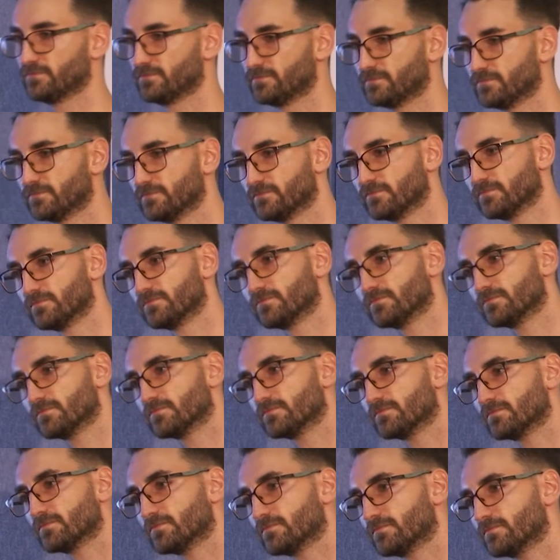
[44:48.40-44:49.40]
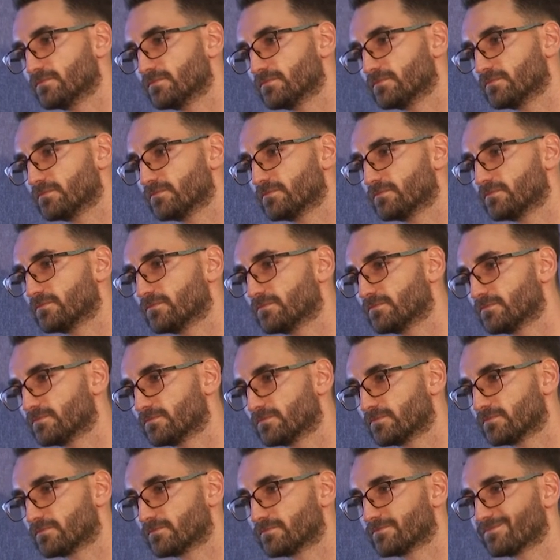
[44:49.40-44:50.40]
And then how much does it cost?
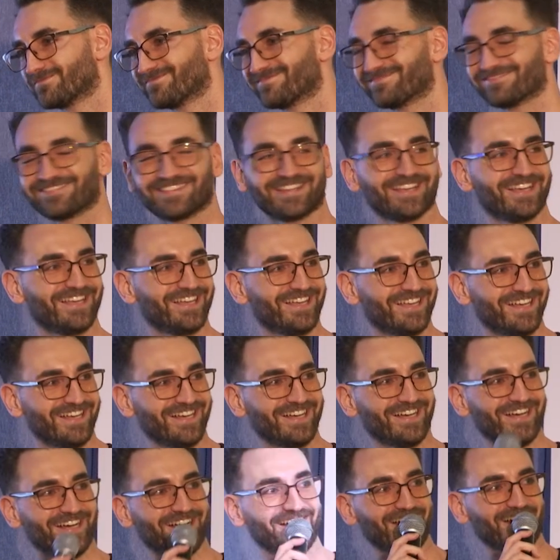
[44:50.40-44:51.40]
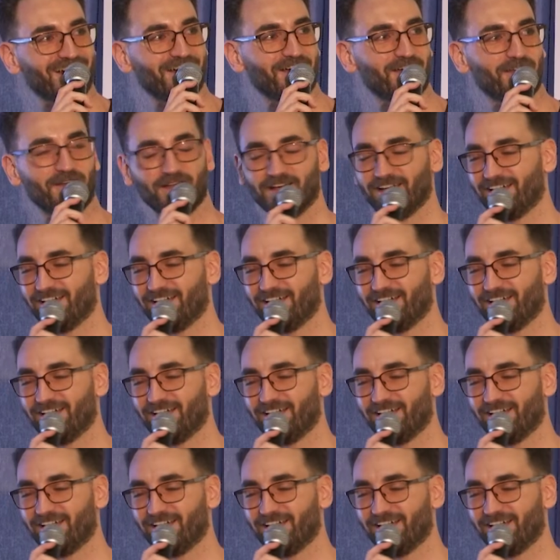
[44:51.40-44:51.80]
I mean,